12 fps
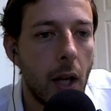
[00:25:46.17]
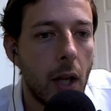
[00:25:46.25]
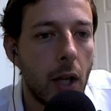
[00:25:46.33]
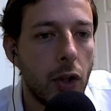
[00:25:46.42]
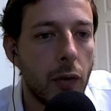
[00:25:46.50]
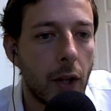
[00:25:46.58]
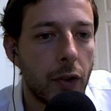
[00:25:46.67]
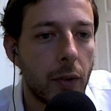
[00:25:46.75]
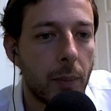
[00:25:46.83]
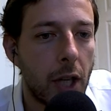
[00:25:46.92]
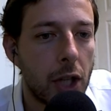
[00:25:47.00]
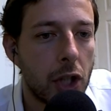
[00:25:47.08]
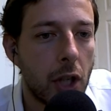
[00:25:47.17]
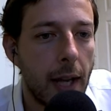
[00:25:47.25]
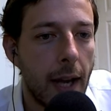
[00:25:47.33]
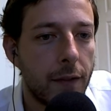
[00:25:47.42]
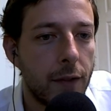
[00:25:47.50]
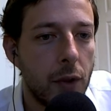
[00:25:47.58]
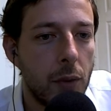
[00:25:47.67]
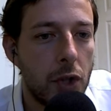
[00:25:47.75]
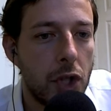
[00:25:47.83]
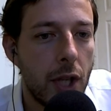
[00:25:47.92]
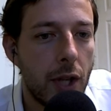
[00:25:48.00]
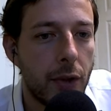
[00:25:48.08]
you've got some pressure on f2,
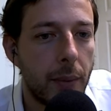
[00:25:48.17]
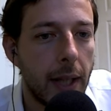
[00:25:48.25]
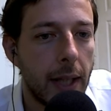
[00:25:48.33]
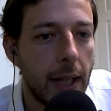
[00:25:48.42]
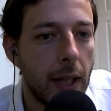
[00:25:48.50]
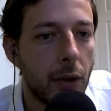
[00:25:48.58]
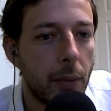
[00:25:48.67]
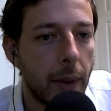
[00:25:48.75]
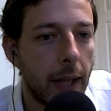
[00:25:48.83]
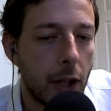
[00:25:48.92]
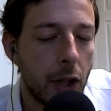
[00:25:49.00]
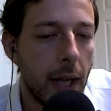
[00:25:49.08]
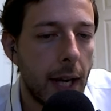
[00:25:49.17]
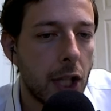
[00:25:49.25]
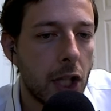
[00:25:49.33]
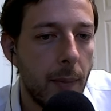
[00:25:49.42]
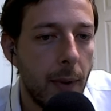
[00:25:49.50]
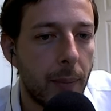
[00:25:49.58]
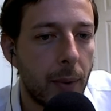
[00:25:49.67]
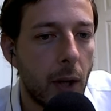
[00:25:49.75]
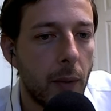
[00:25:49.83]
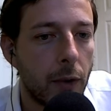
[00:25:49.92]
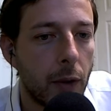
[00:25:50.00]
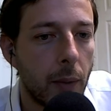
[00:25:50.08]
g3, and e3. It could actually be a
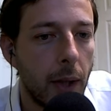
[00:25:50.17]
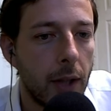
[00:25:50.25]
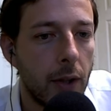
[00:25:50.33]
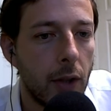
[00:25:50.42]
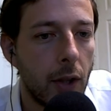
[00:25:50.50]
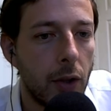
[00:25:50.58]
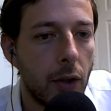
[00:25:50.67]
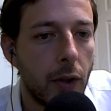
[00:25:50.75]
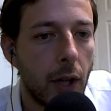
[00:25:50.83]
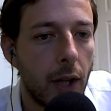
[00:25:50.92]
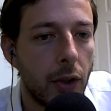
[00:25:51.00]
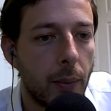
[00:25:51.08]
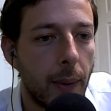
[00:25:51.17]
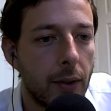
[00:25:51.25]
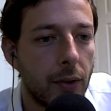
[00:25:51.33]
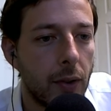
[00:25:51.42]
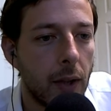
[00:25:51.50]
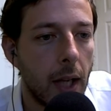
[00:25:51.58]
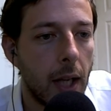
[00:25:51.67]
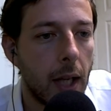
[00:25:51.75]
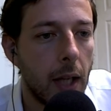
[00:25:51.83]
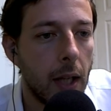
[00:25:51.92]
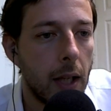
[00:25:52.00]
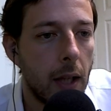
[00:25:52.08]
problem for white. You know, you've got threats
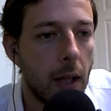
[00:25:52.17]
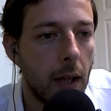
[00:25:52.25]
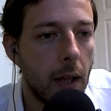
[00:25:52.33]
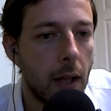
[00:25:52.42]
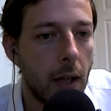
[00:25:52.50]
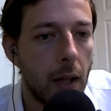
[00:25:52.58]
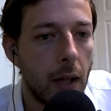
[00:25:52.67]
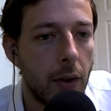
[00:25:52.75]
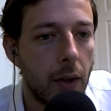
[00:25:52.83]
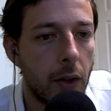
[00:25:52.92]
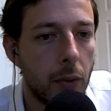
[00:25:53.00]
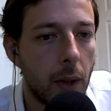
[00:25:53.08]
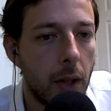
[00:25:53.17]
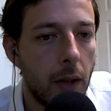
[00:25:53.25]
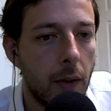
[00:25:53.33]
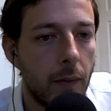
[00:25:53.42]
like this one.